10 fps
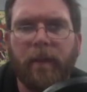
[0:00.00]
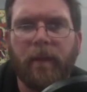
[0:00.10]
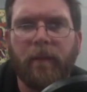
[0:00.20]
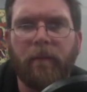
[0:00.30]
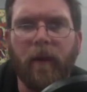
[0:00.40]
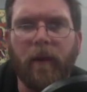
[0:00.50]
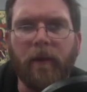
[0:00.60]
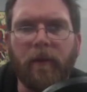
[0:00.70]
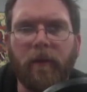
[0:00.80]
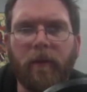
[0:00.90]
Mark,
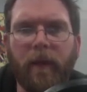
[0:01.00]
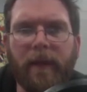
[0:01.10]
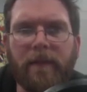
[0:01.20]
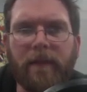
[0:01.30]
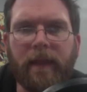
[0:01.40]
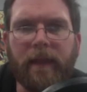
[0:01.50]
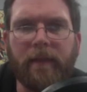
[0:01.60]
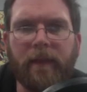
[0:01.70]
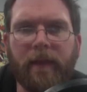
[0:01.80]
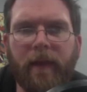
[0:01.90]
no Wasteland,
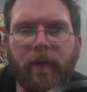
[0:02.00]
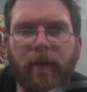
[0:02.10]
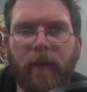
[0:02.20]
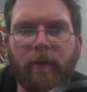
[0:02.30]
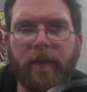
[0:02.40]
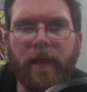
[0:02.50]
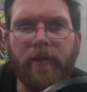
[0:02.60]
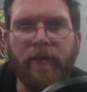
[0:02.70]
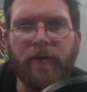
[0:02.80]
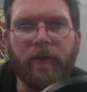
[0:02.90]
and then crop
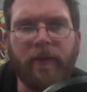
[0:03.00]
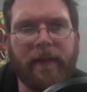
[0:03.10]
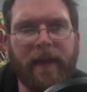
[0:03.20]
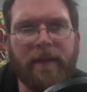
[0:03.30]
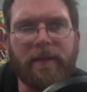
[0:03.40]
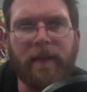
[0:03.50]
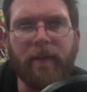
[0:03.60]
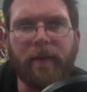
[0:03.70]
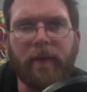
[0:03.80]
rotation during the end step.